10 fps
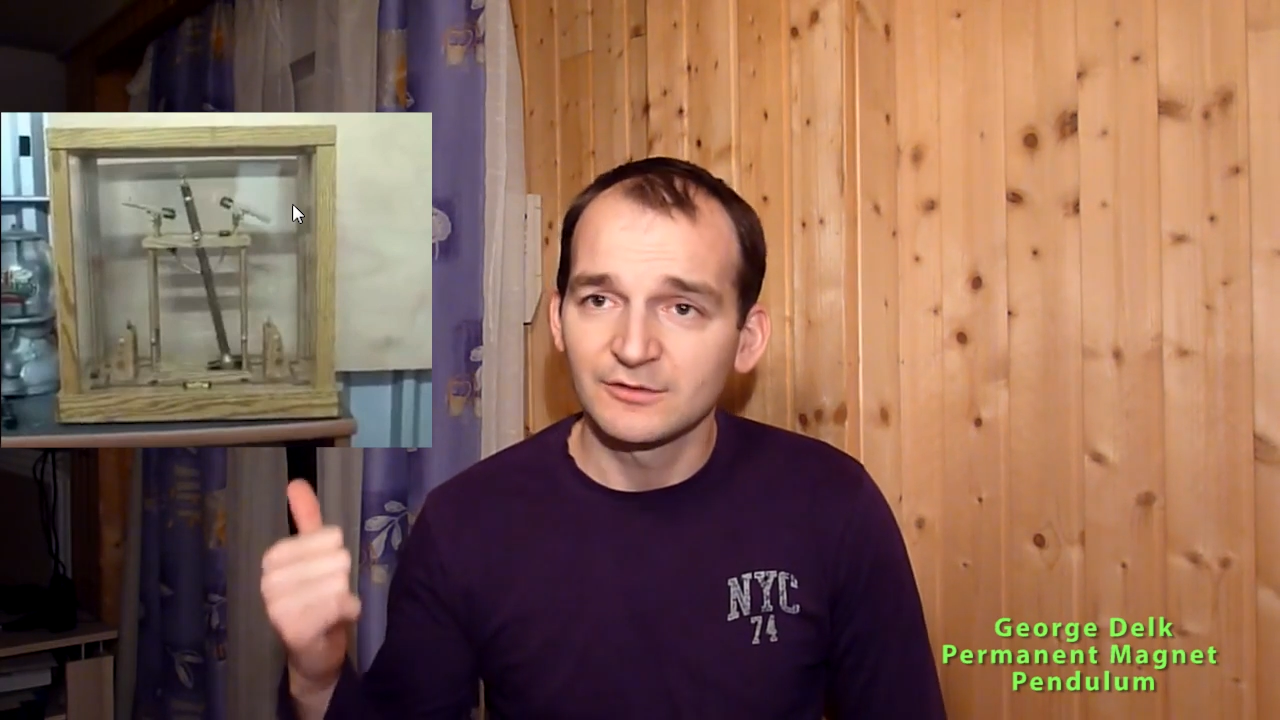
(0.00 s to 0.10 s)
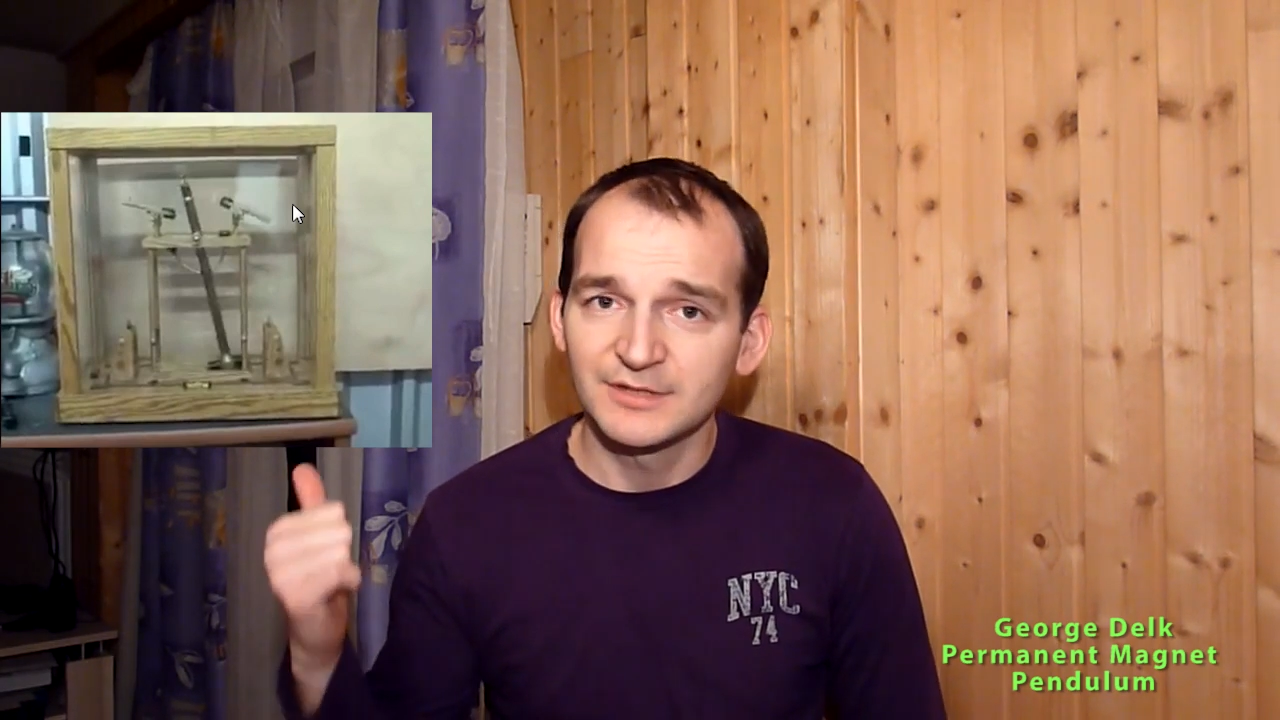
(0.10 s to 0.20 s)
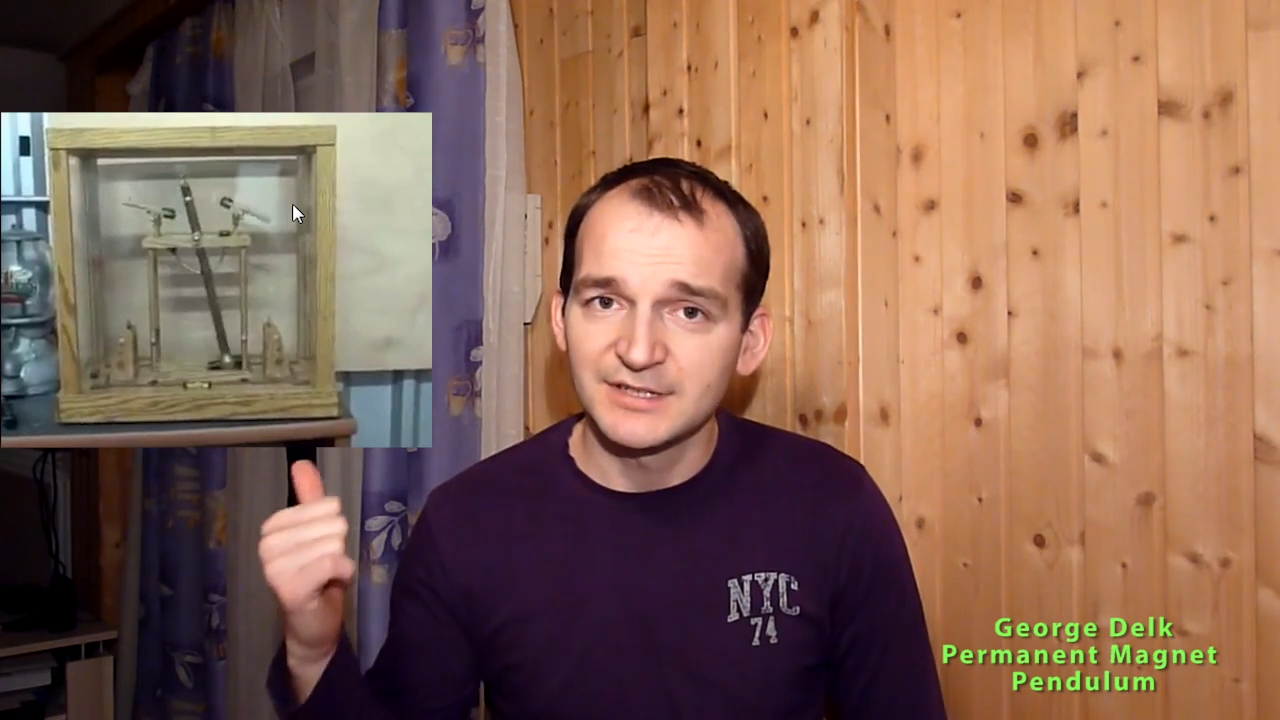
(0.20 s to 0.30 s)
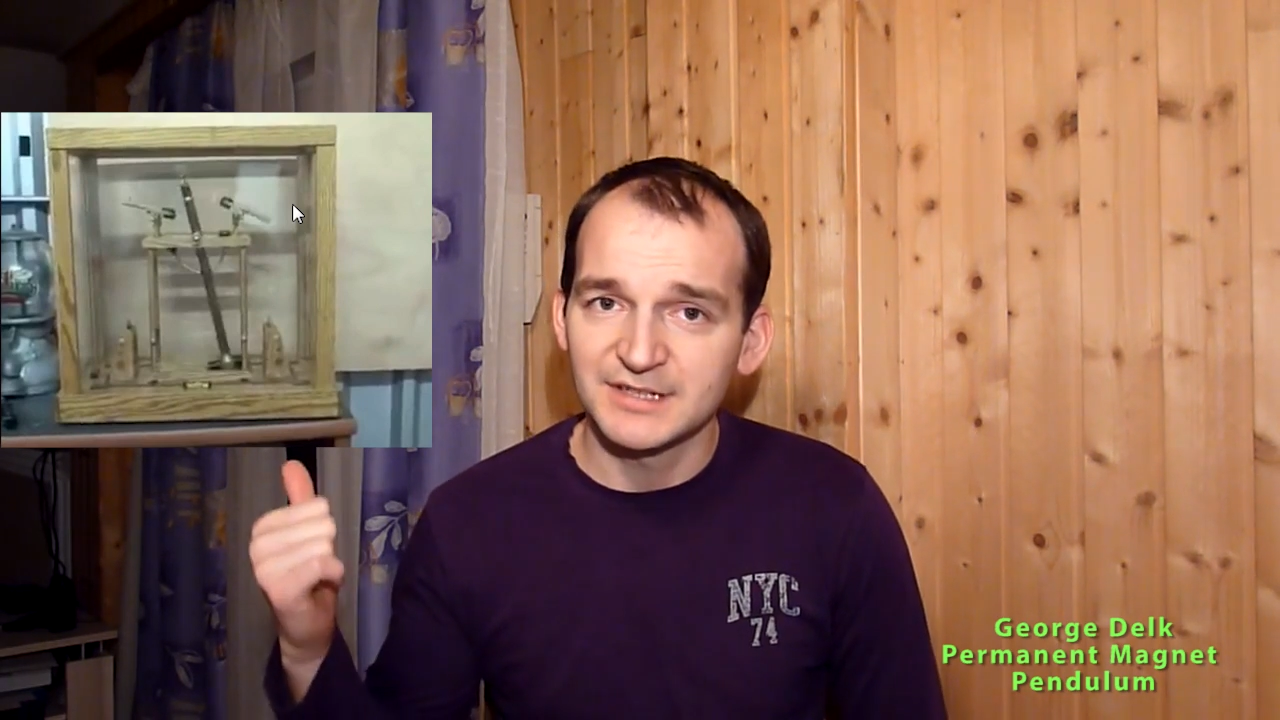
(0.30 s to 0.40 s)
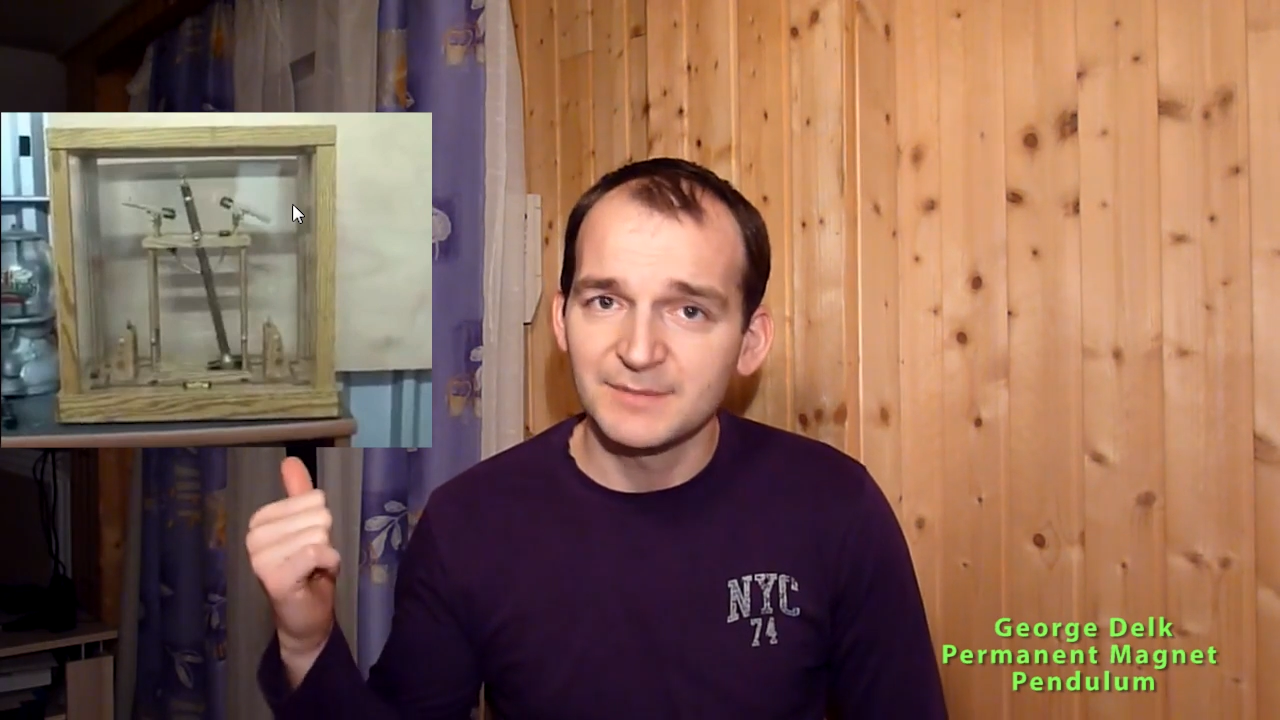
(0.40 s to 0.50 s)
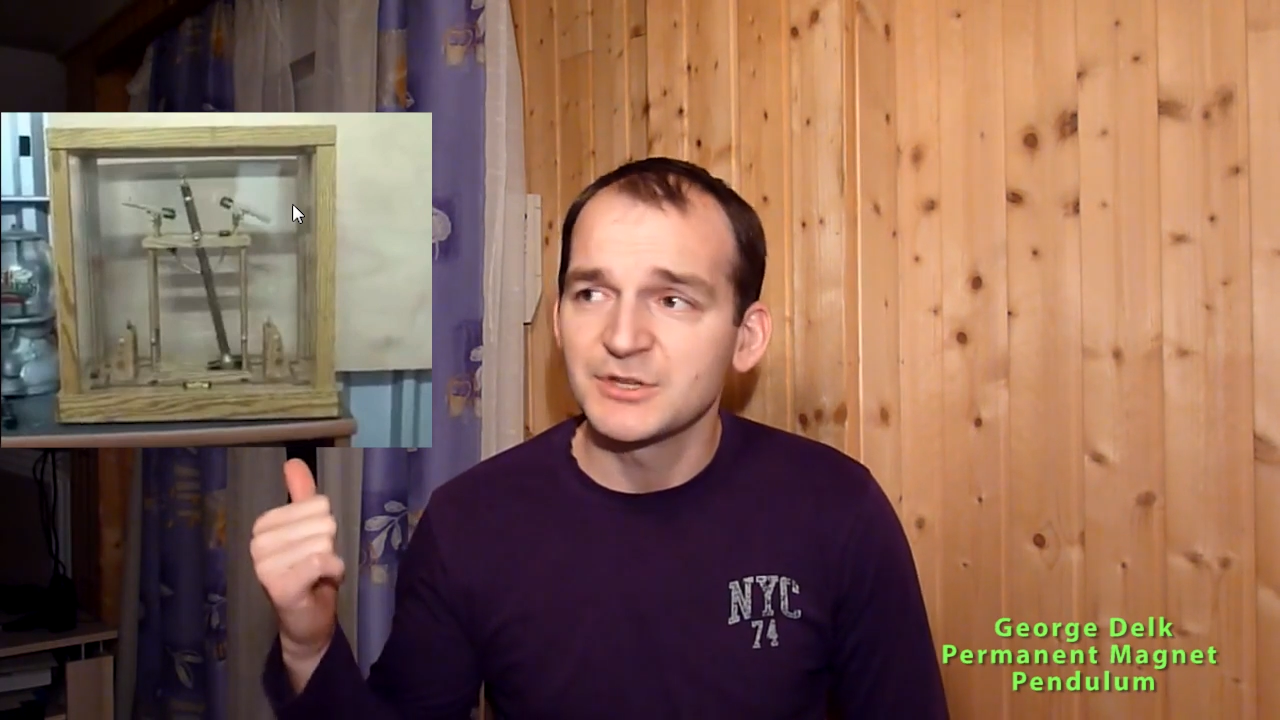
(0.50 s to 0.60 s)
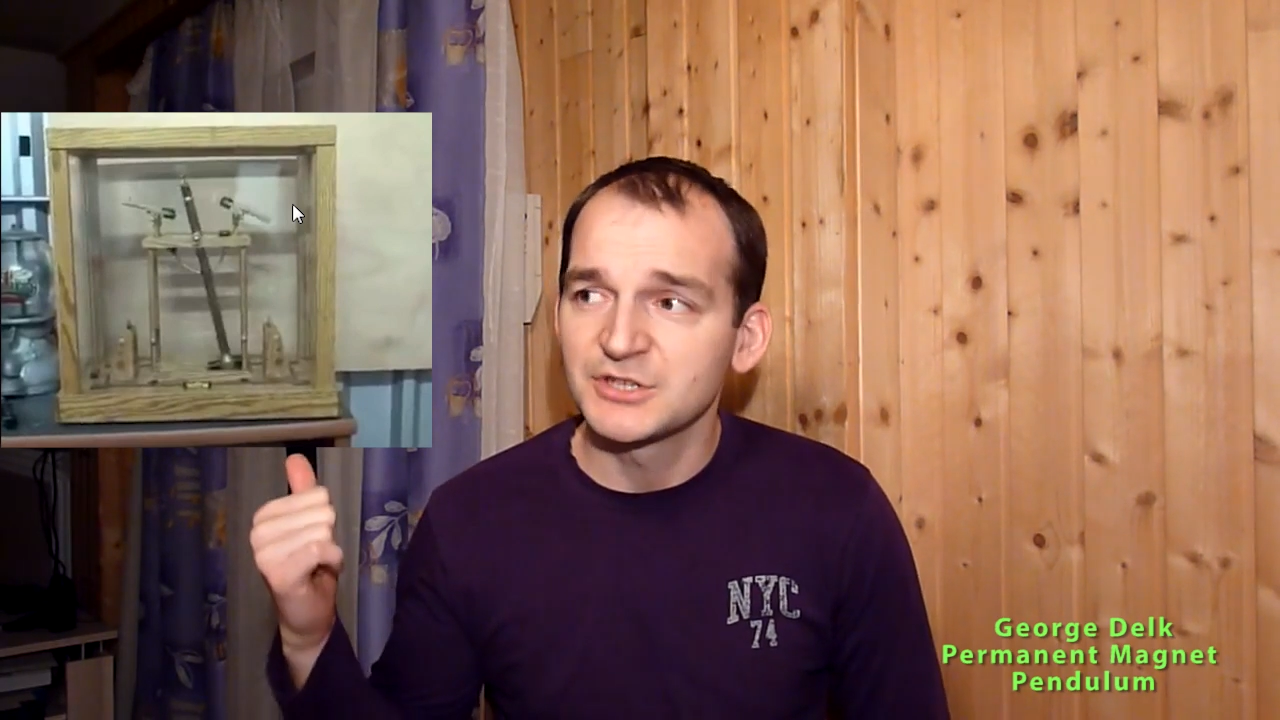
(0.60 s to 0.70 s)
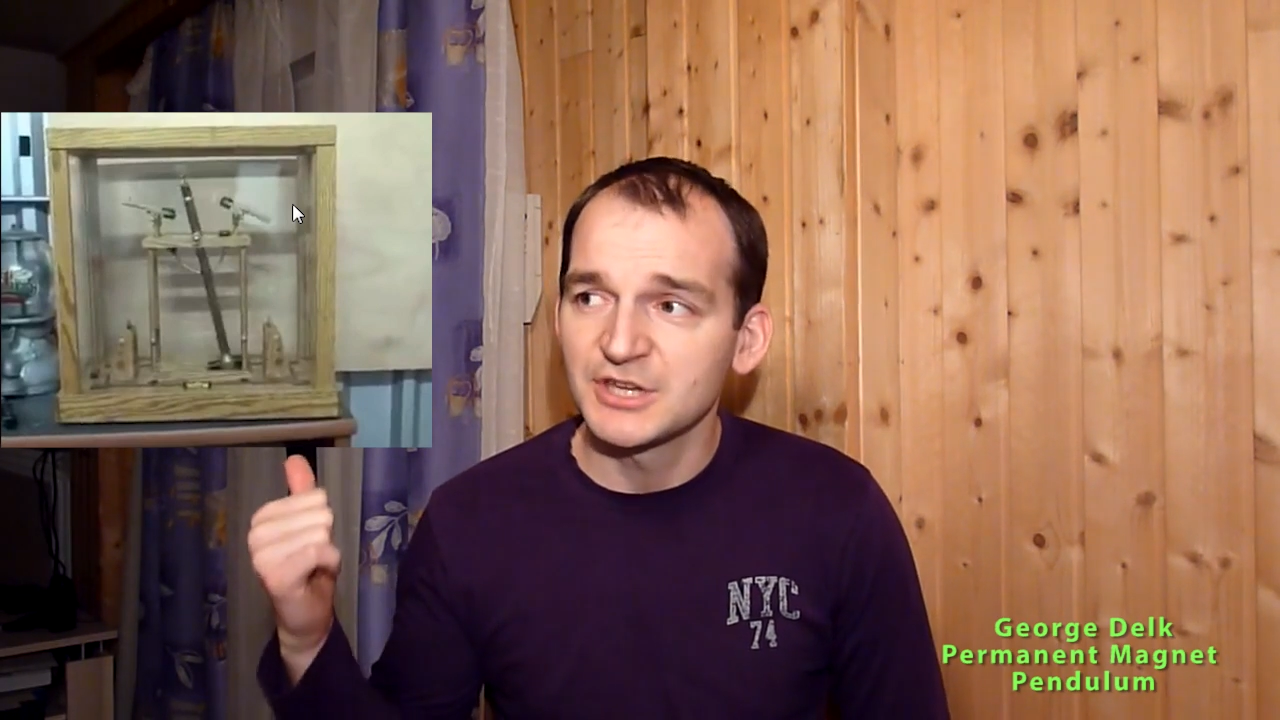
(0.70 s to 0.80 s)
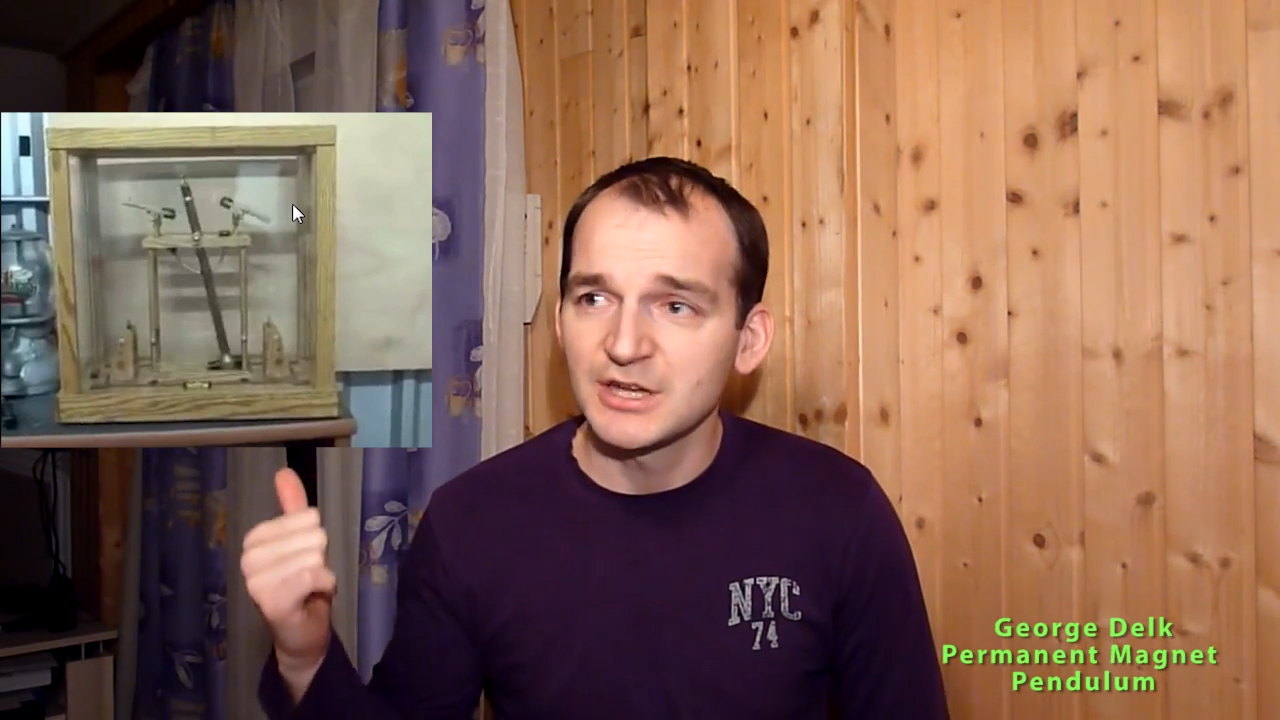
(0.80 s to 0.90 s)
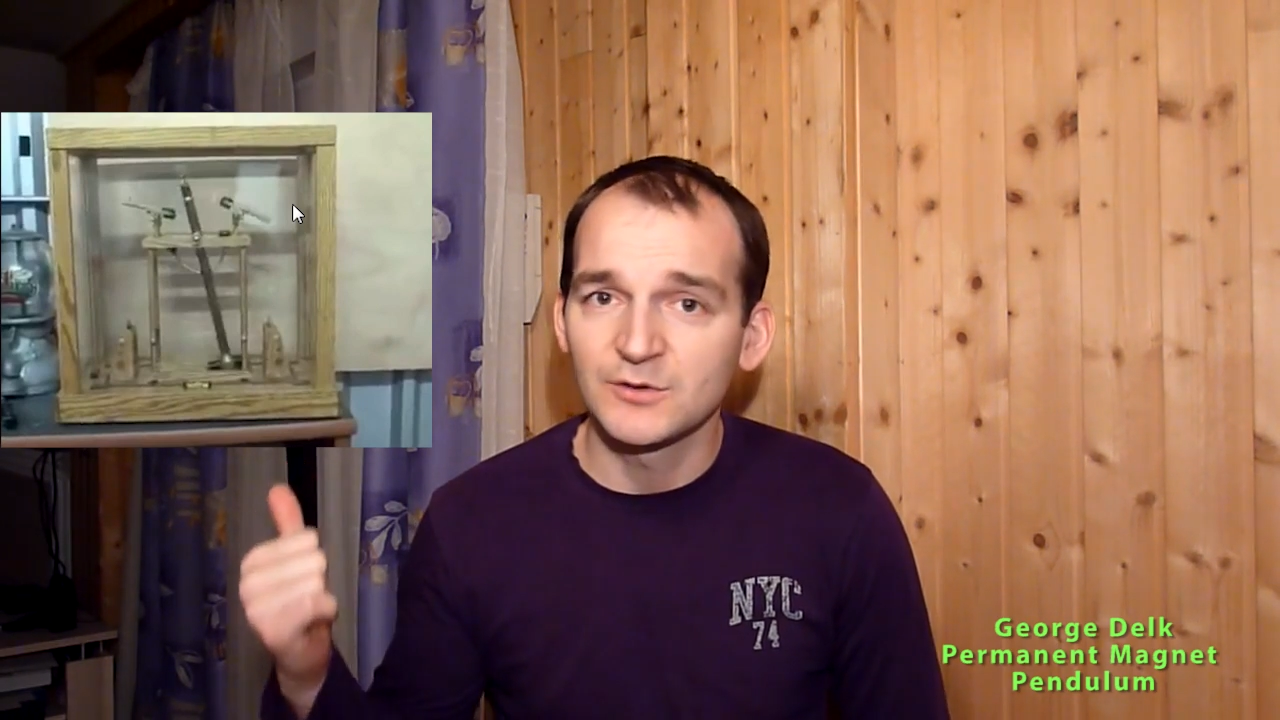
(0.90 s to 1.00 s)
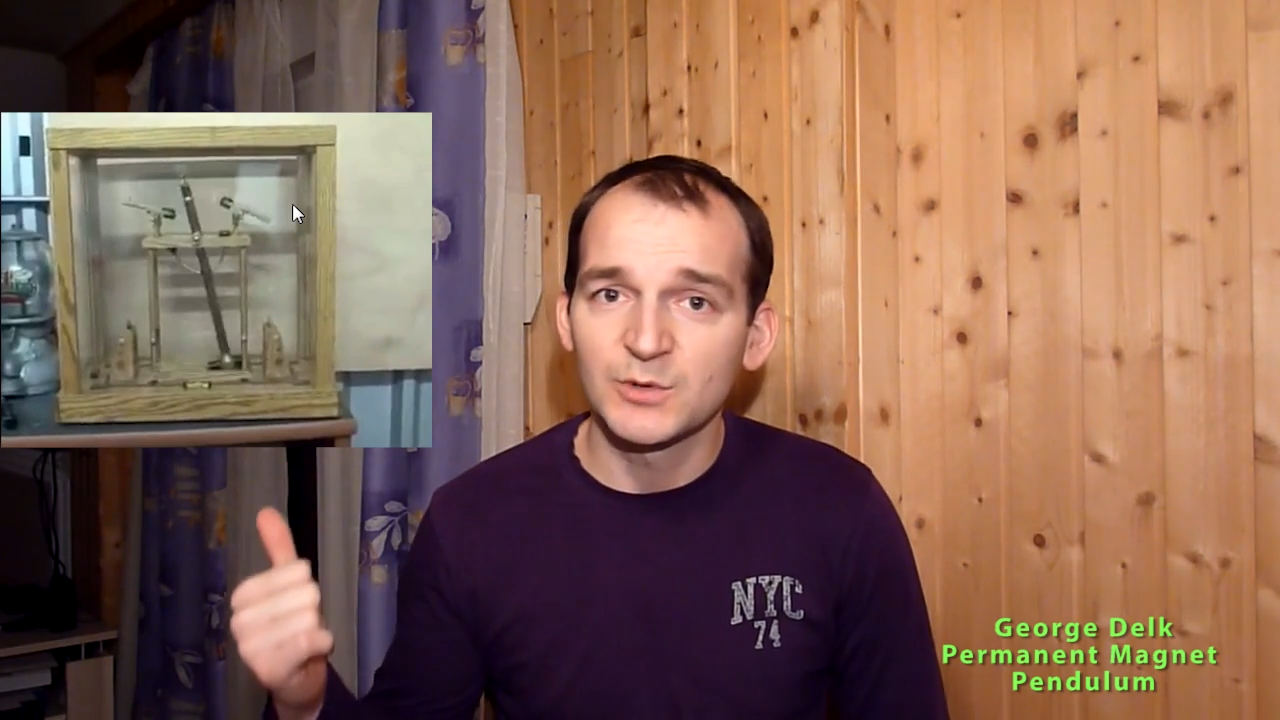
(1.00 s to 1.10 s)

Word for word: on this image here,